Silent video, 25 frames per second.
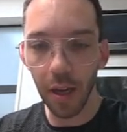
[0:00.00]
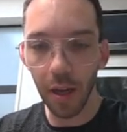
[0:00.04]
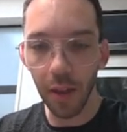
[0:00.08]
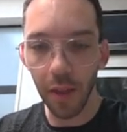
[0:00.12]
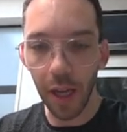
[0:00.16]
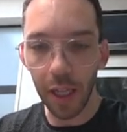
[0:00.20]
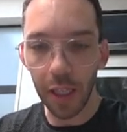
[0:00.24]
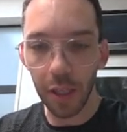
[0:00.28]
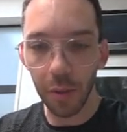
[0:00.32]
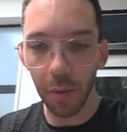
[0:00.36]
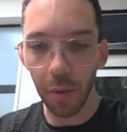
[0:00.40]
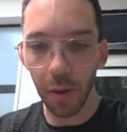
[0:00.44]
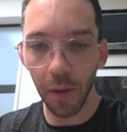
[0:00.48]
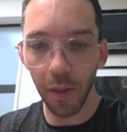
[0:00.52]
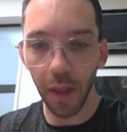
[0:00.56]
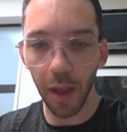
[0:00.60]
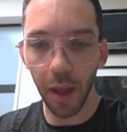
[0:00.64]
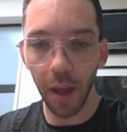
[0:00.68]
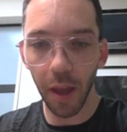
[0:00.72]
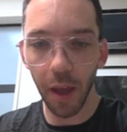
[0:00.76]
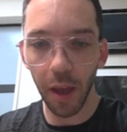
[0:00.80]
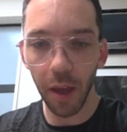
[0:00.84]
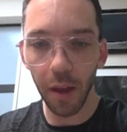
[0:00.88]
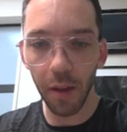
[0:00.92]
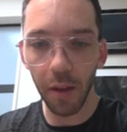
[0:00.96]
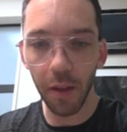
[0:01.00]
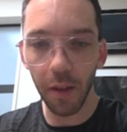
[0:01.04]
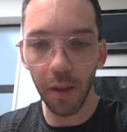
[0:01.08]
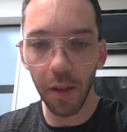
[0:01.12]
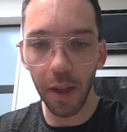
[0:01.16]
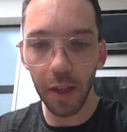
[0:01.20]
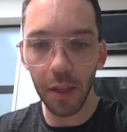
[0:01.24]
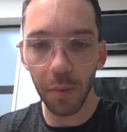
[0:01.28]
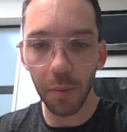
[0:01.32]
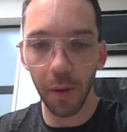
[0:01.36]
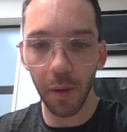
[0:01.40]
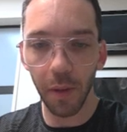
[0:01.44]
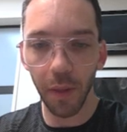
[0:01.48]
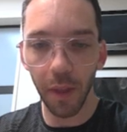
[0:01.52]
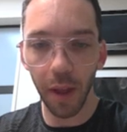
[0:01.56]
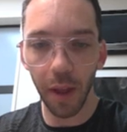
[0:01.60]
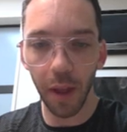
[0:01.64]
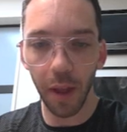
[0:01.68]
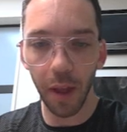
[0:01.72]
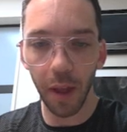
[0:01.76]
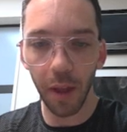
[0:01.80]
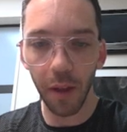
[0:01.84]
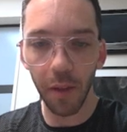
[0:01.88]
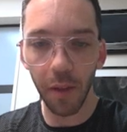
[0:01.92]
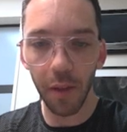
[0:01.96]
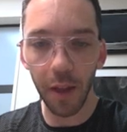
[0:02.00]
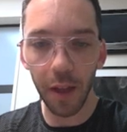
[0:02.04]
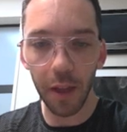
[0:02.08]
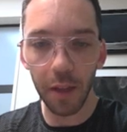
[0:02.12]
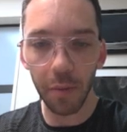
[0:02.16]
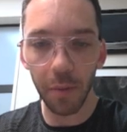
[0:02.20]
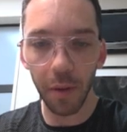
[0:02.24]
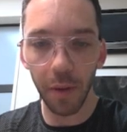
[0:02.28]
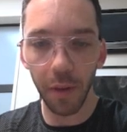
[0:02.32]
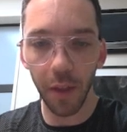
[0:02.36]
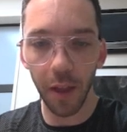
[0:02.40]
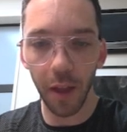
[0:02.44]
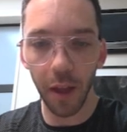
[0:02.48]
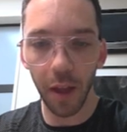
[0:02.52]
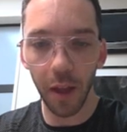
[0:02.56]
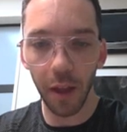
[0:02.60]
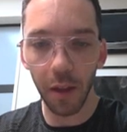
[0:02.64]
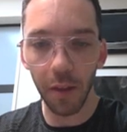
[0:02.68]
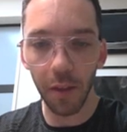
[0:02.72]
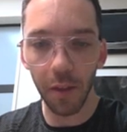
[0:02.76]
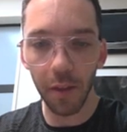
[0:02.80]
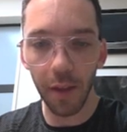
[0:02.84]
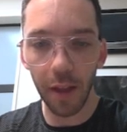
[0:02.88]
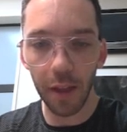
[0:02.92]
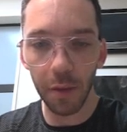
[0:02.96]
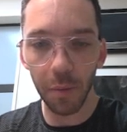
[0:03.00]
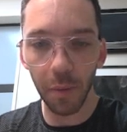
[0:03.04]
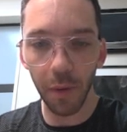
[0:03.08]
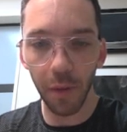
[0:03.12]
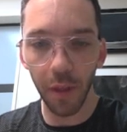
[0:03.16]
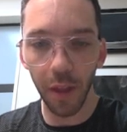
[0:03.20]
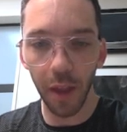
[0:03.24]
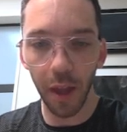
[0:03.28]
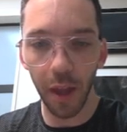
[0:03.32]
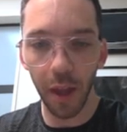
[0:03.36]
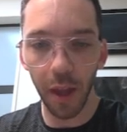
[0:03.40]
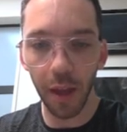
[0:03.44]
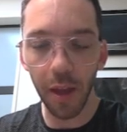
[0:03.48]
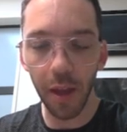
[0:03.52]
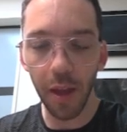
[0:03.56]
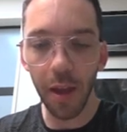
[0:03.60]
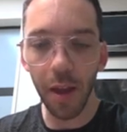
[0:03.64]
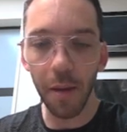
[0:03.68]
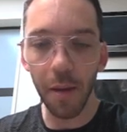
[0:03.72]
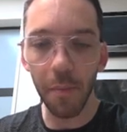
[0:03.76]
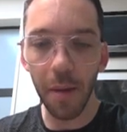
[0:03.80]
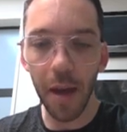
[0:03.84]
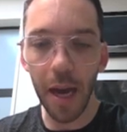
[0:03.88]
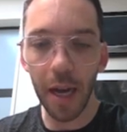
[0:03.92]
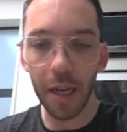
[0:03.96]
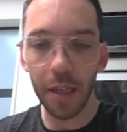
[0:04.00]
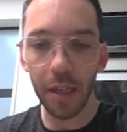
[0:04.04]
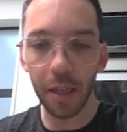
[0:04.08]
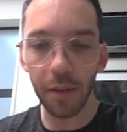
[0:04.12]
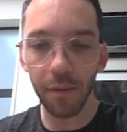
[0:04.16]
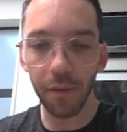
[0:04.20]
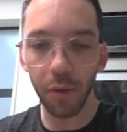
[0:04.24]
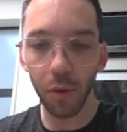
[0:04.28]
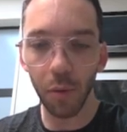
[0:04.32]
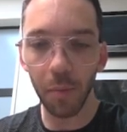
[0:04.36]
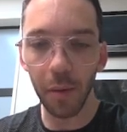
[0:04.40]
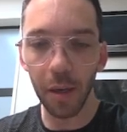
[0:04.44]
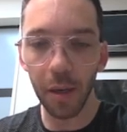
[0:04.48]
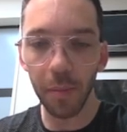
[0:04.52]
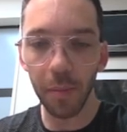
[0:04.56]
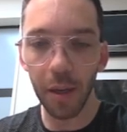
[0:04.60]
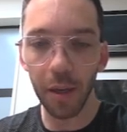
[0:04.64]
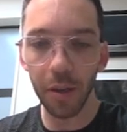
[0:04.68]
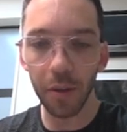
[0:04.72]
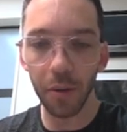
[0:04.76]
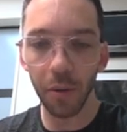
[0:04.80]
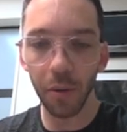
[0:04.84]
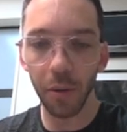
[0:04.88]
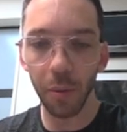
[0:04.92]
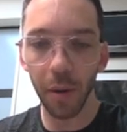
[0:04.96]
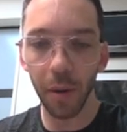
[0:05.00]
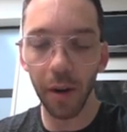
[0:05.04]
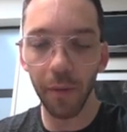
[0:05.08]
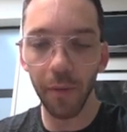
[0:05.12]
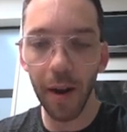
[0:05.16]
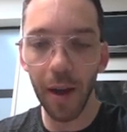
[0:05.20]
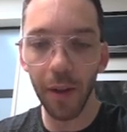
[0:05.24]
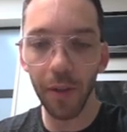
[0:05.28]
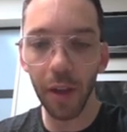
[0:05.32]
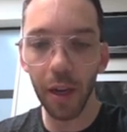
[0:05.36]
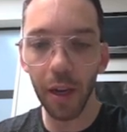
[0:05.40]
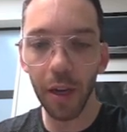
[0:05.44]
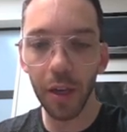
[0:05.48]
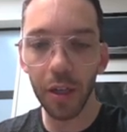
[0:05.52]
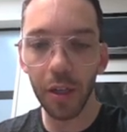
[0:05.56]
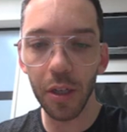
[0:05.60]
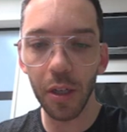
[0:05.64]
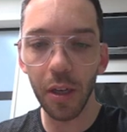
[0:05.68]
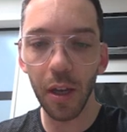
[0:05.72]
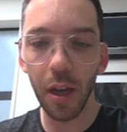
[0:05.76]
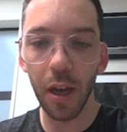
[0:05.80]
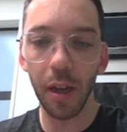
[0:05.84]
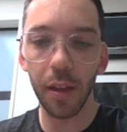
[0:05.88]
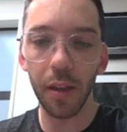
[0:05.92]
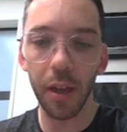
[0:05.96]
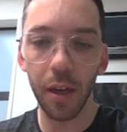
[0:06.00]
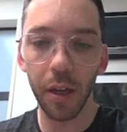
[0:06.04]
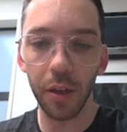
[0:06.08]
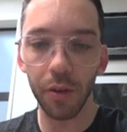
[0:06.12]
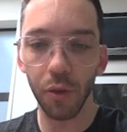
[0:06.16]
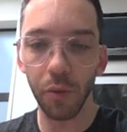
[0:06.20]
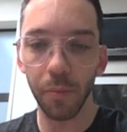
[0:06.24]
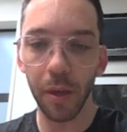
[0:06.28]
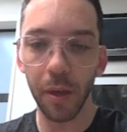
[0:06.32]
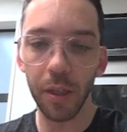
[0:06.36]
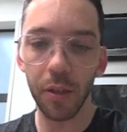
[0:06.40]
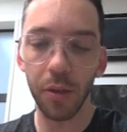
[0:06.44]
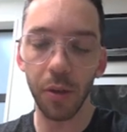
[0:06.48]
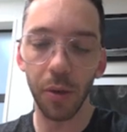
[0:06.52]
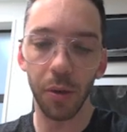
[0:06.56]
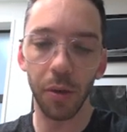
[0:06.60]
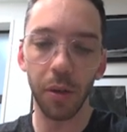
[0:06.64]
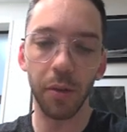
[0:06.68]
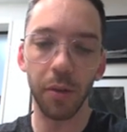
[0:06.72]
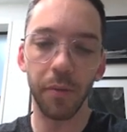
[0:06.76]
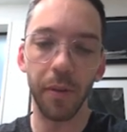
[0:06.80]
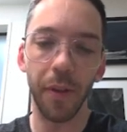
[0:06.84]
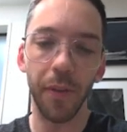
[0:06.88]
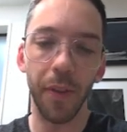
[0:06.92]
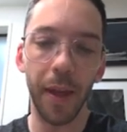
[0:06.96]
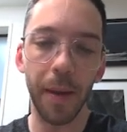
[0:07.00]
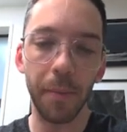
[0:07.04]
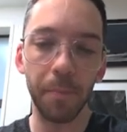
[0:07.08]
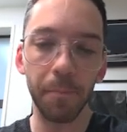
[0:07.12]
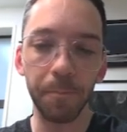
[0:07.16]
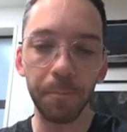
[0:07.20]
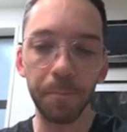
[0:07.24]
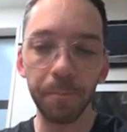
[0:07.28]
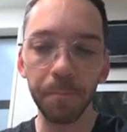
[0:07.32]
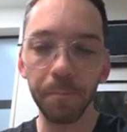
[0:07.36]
That's one there, that's one there, that's one there, that's one there. Marked at 4mm all the way around the lesion, and then I draw my circle around that.